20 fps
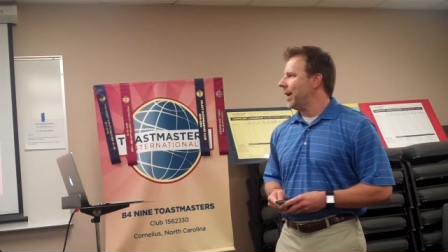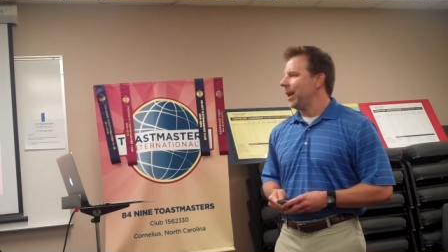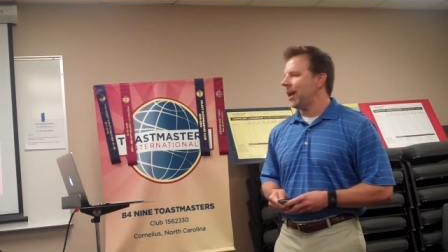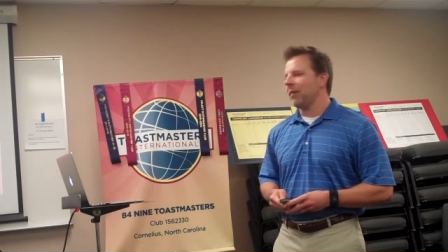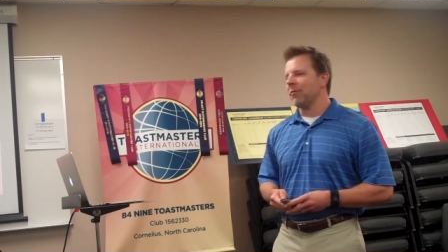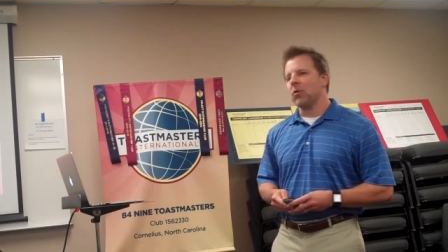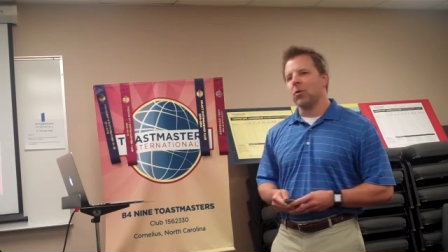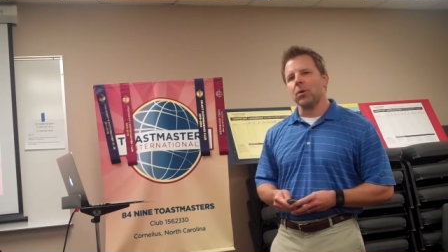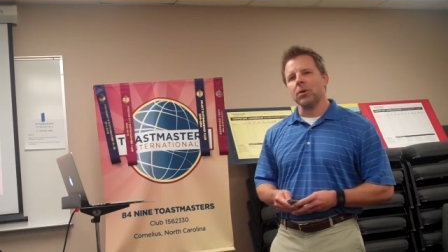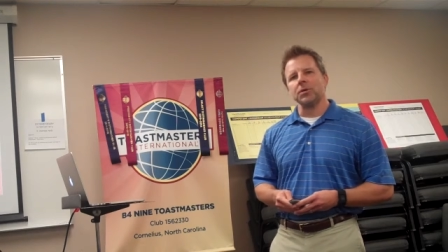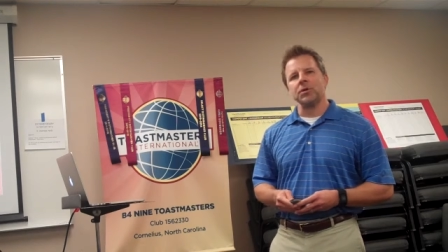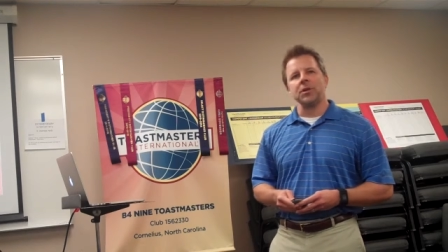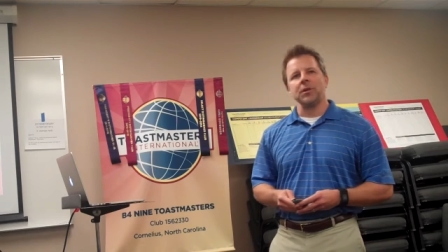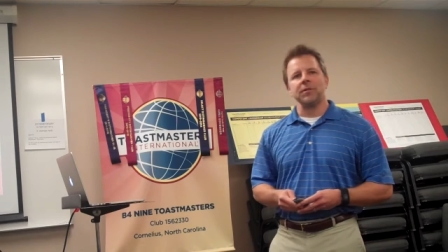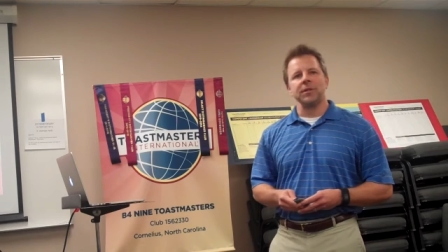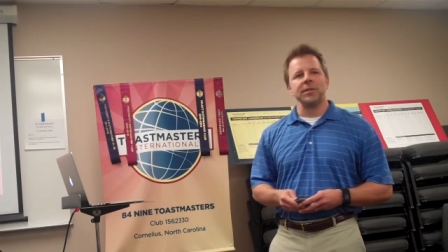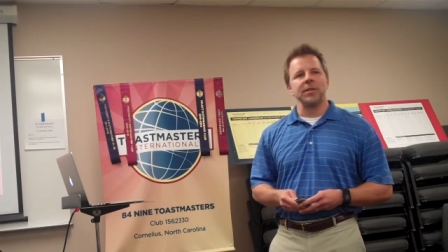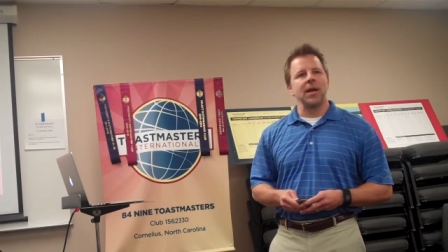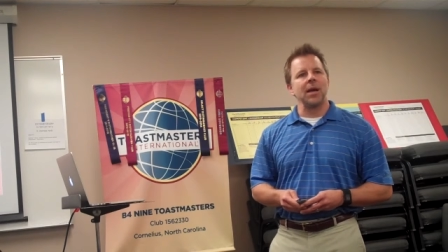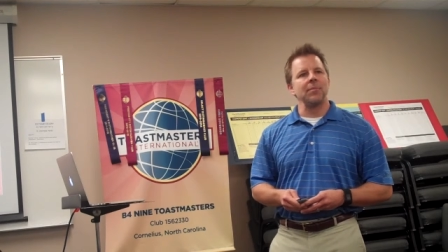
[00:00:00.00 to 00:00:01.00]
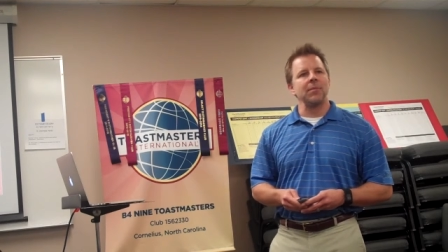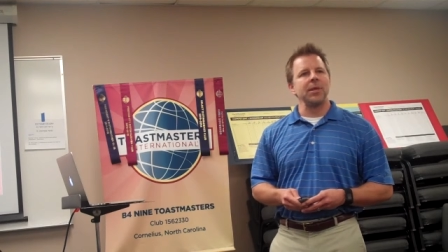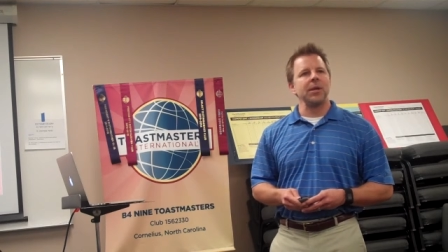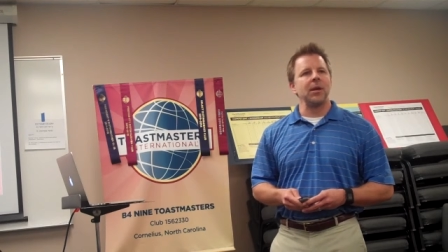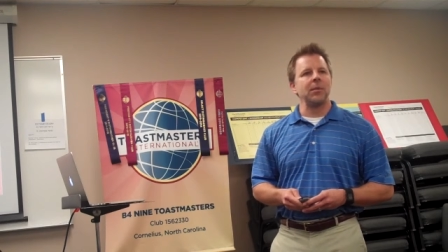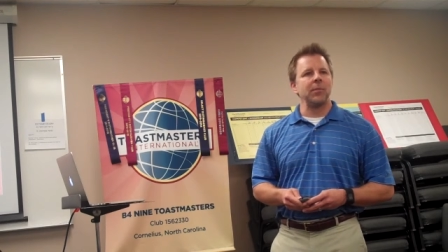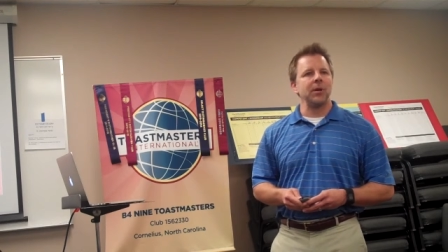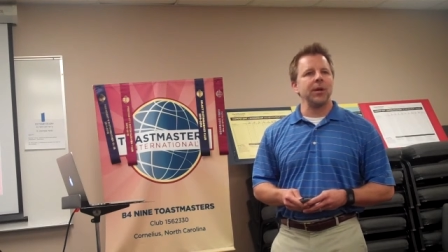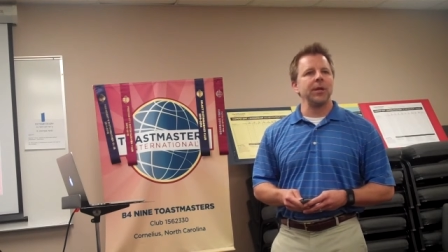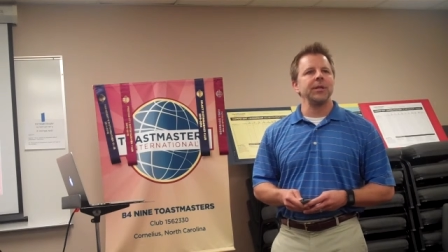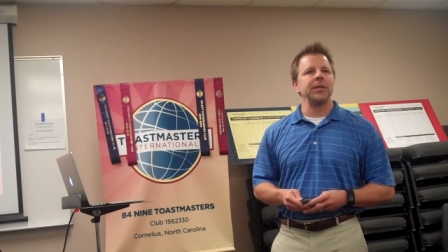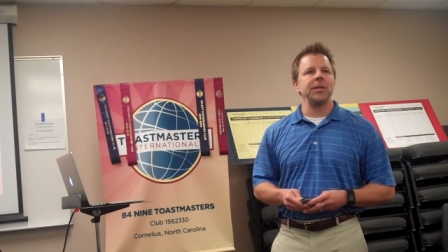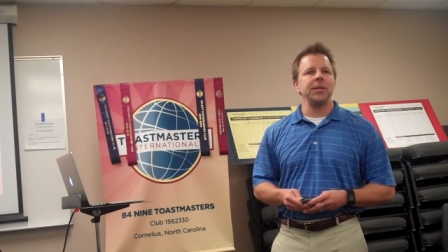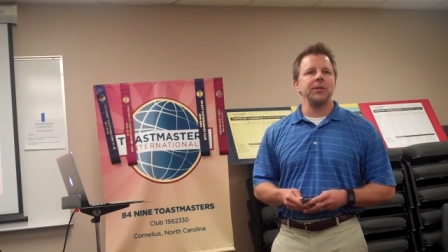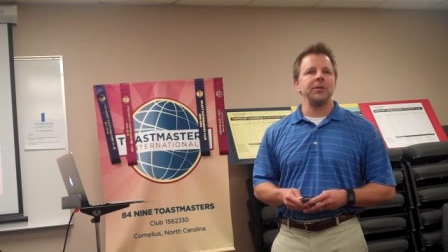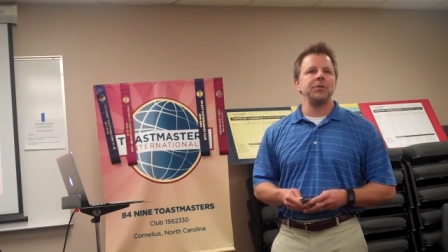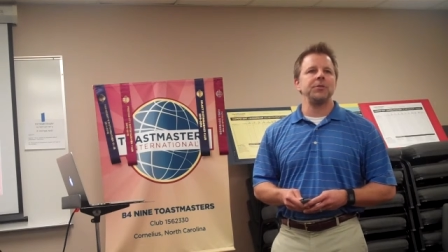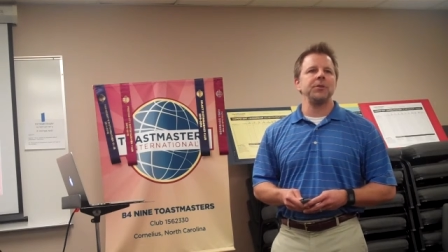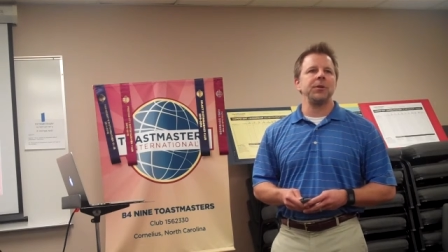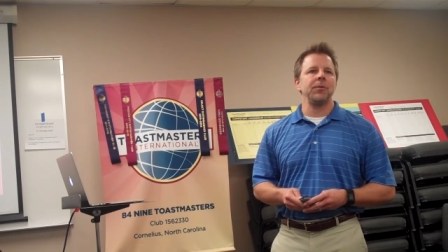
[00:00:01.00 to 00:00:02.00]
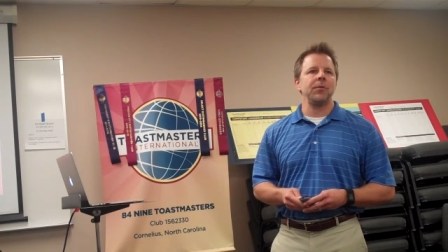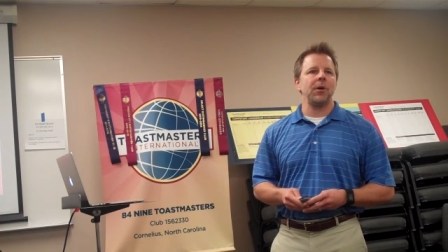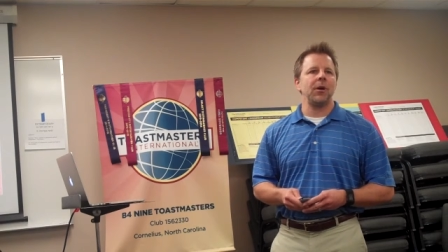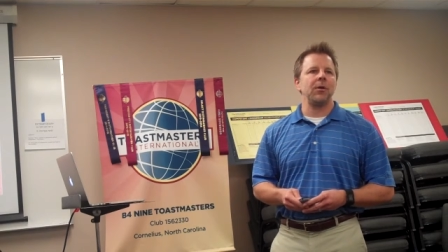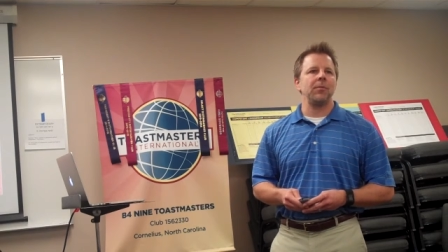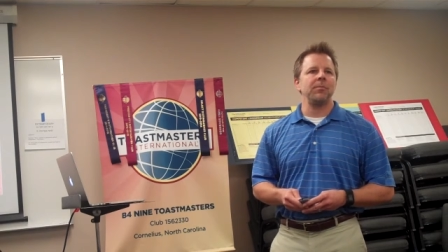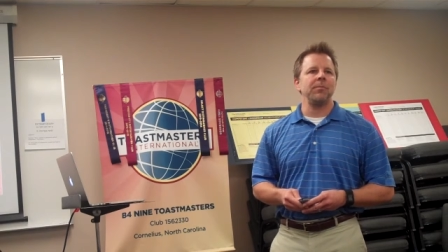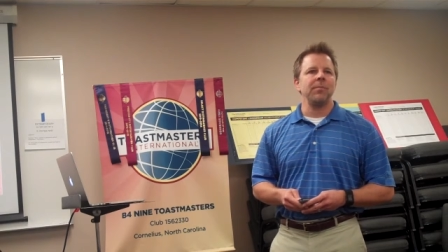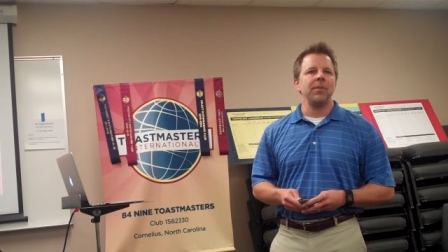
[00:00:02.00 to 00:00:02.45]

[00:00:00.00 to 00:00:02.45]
And of course, over time, that number continues to grow.